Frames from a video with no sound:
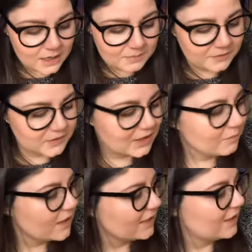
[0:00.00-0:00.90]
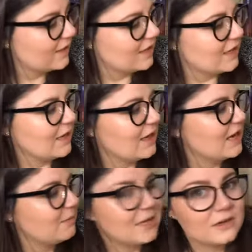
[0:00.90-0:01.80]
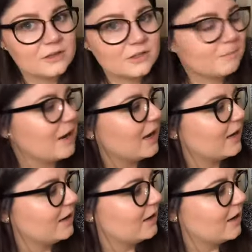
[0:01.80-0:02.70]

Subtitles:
But for some reason, The Animators by